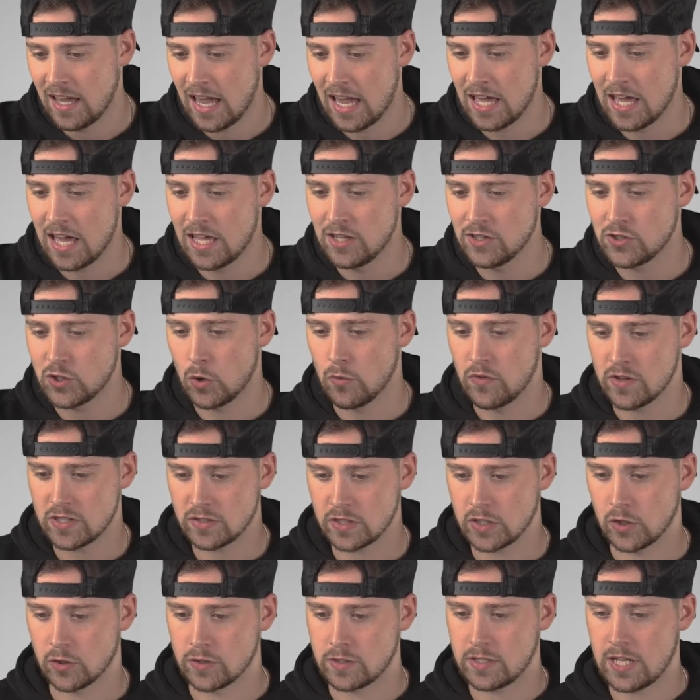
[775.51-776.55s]
And, and so this
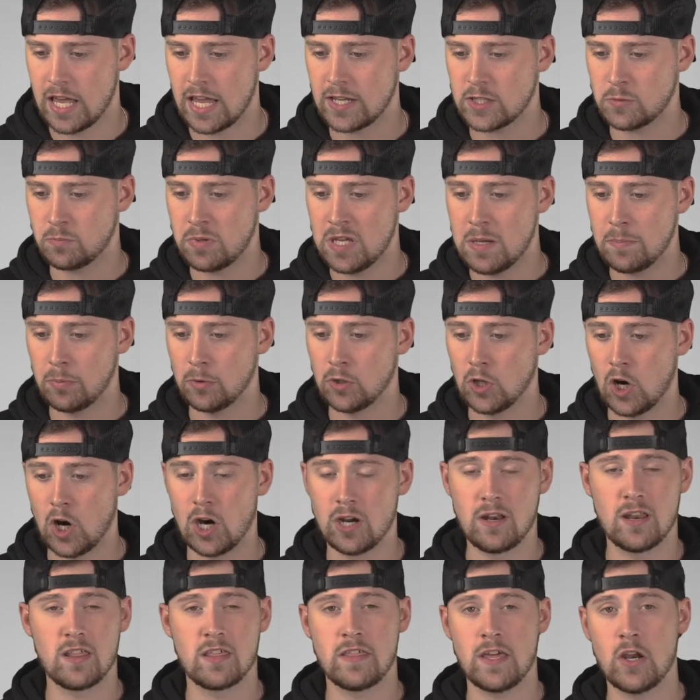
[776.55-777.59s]
leader takes people
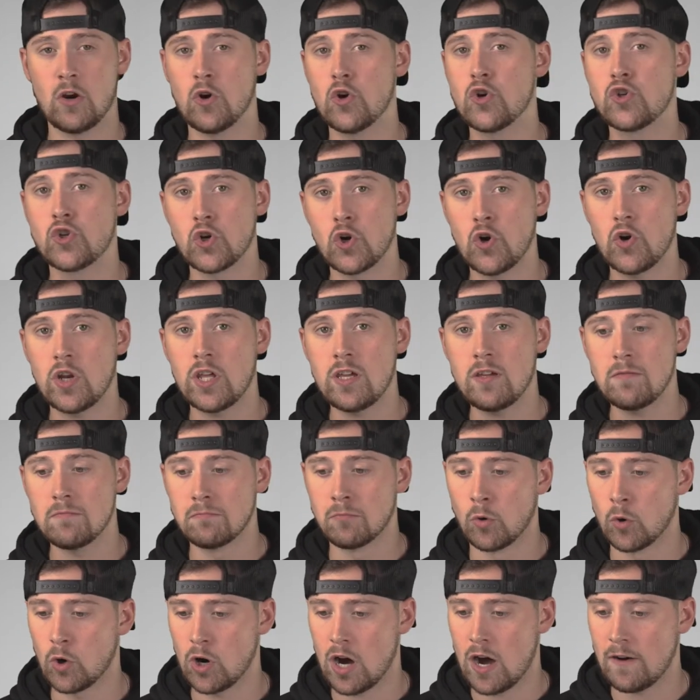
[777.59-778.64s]
on their journey
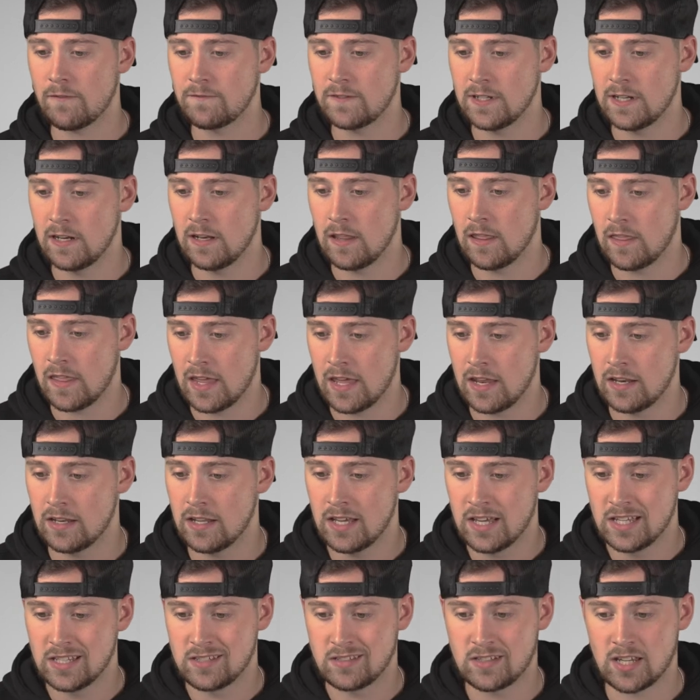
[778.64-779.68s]
more often than
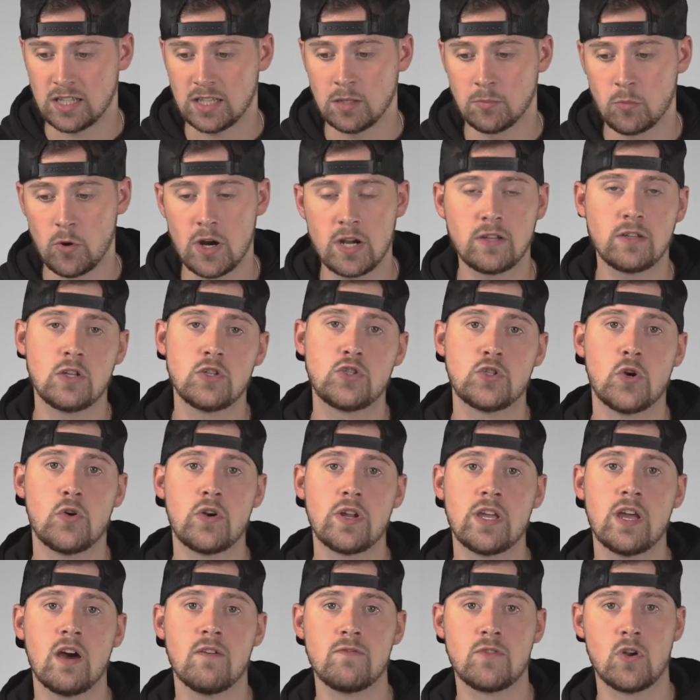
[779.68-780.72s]
celebrating the
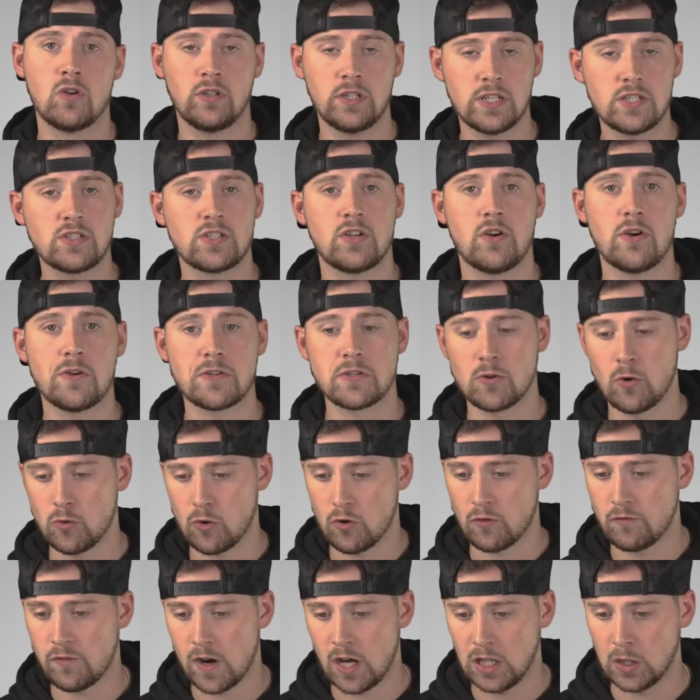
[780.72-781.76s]
journey of their listeners or
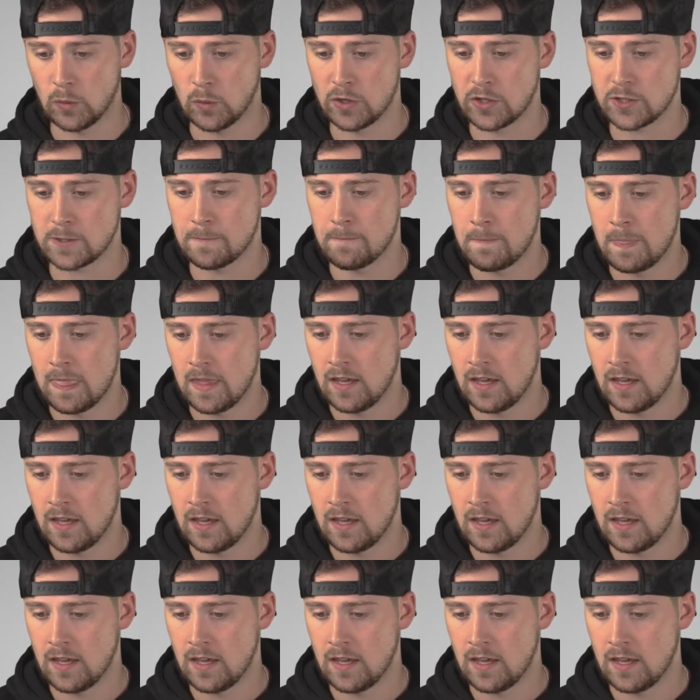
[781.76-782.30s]
their followers.